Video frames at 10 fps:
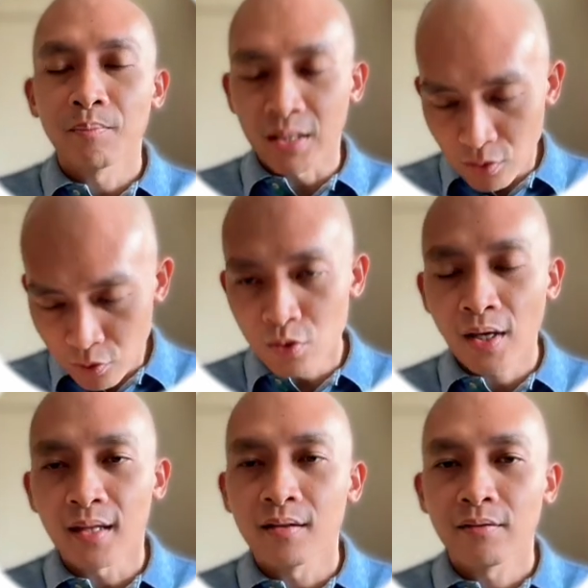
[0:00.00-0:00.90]
But you still
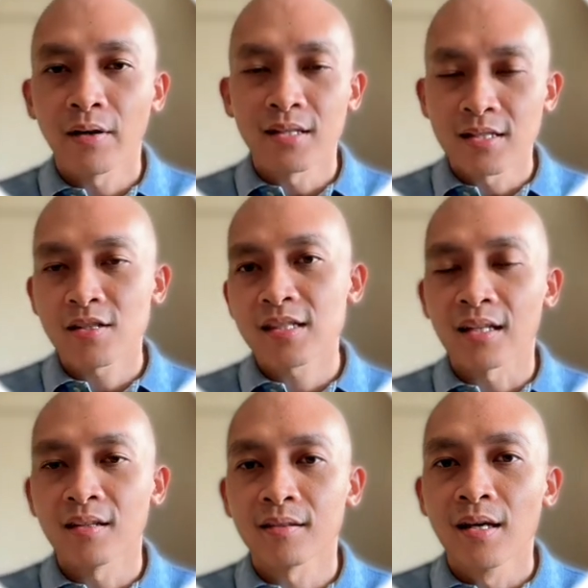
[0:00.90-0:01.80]
can, right? It's just
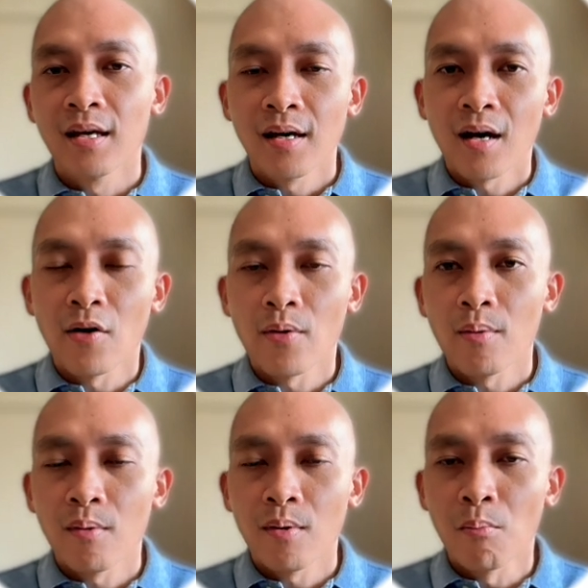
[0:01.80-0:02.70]
getting
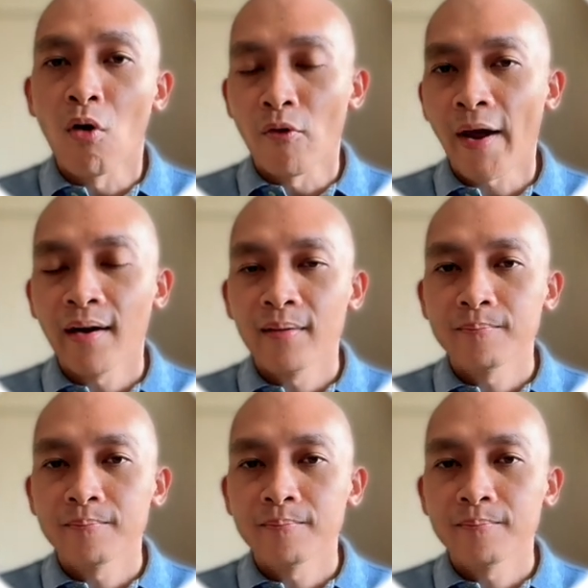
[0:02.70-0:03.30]
more rare.